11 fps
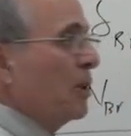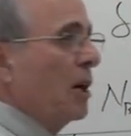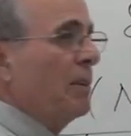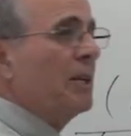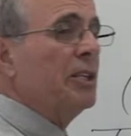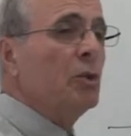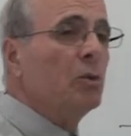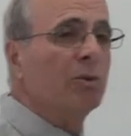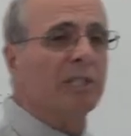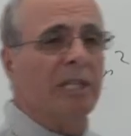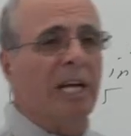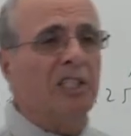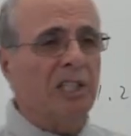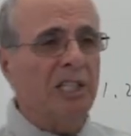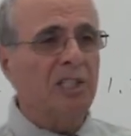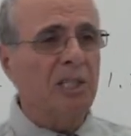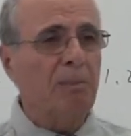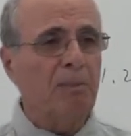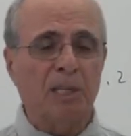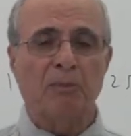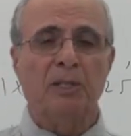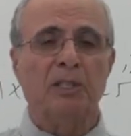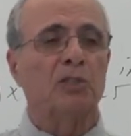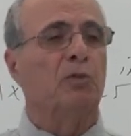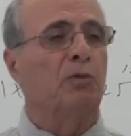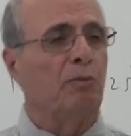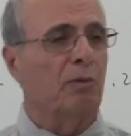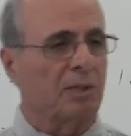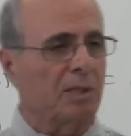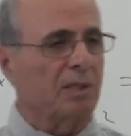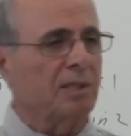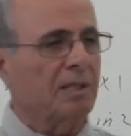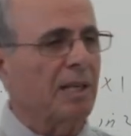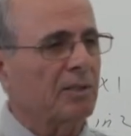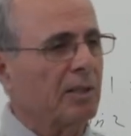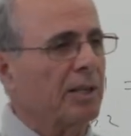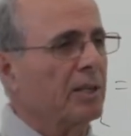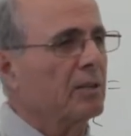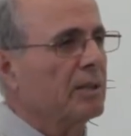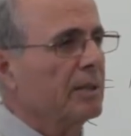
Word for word: becomes a new relationship between the two forces. Is that correct?